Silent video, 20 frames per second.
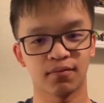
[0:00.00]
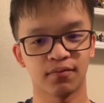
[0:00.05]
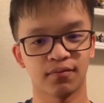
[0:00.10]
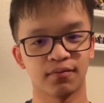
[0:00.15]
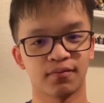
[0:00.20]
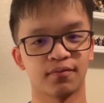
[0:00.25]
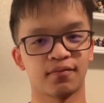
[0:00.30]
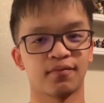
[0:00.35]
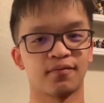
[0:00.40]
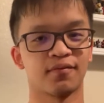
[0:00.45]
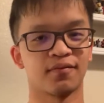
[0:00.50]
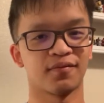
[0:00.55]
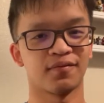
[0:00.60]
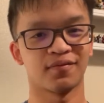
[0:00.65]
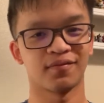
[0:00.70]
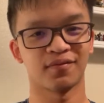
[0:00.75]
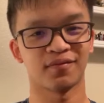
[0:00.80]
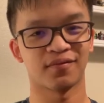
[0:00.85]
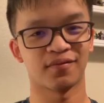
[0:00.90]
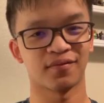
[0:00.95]

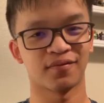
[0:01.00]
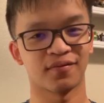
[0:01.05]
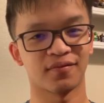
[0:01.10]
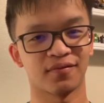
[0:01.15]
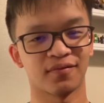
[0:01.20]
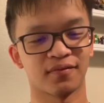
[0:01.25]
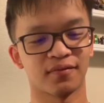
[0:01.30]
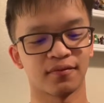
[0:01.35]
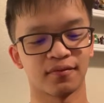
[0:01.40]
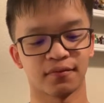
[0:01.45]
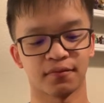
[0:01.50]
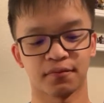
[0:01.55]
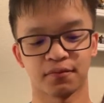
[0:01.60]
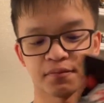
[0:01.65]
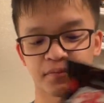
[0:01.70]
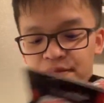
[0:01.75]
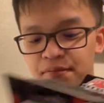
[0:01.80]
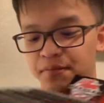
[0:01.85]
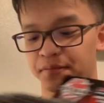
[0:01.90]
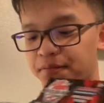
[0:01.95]

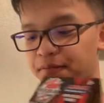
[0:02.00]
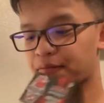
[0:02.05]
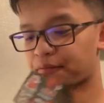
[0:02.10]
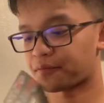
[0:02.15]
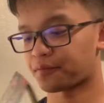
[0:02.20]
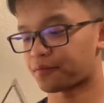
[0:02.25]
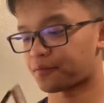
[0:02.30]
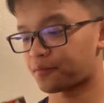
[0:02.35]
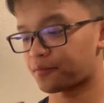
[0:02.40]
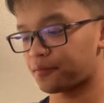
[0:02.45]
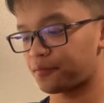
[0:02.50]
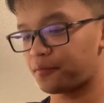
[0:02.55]
(silence)